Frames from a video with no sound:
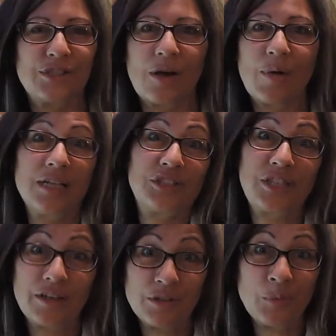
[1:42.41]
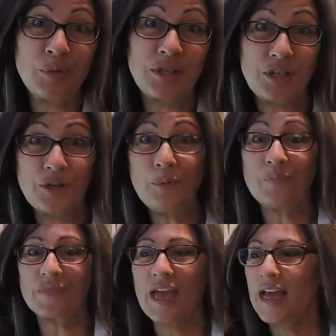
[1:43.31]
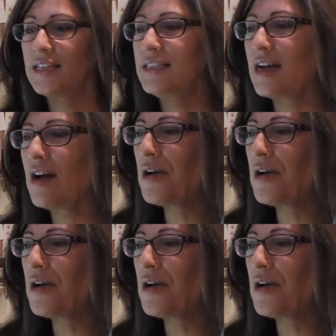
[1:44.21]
So I'll share them with you, and